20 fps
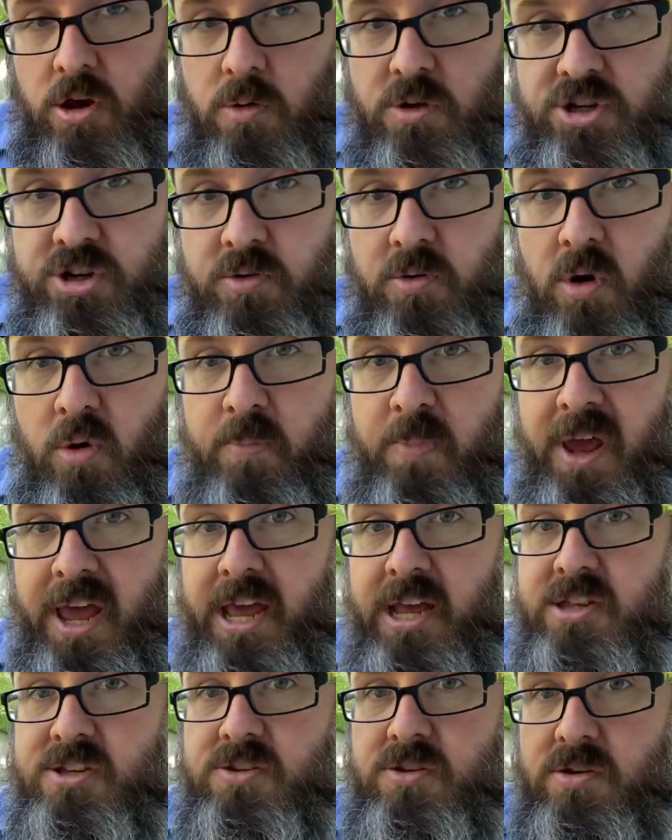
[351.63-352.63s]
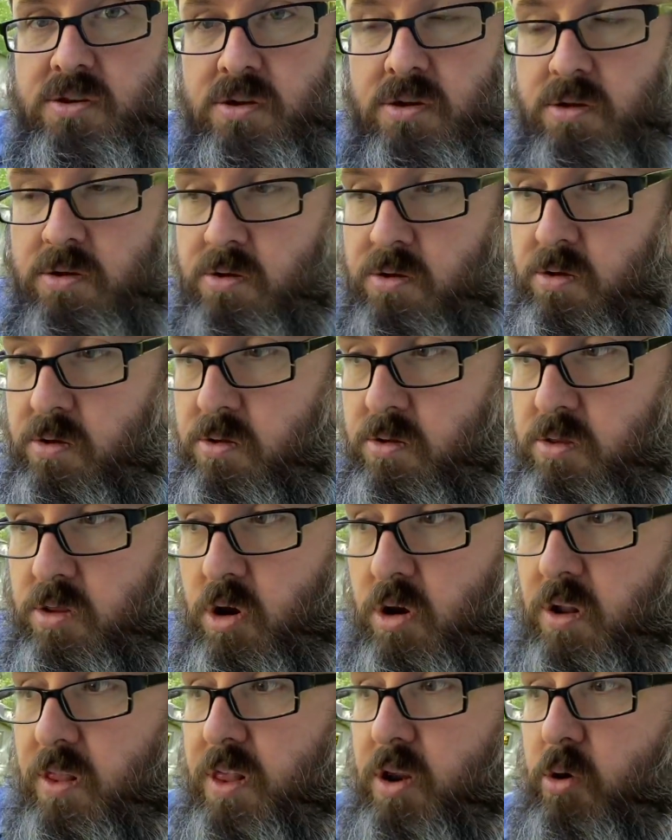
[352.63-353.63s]
at your own pace,
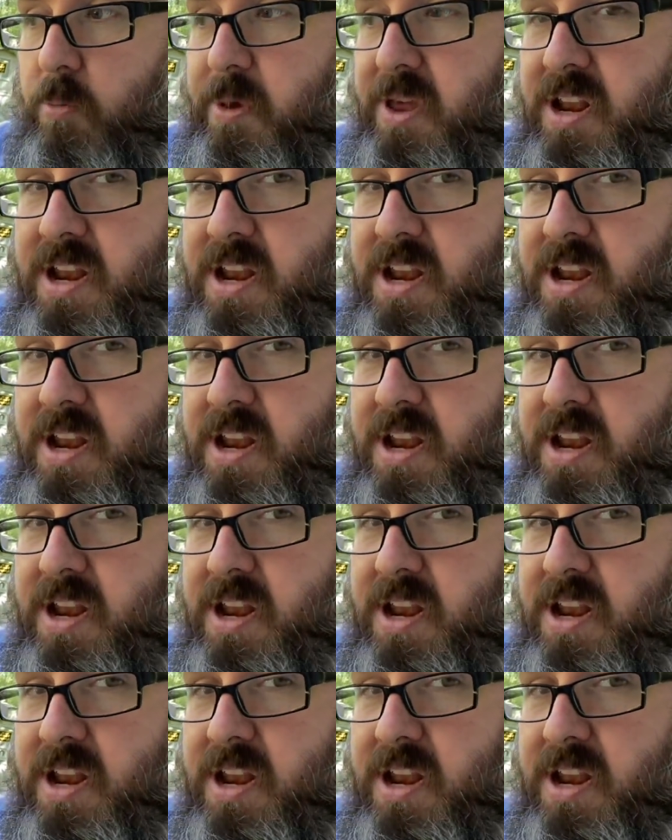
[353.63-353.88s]
learn a little bit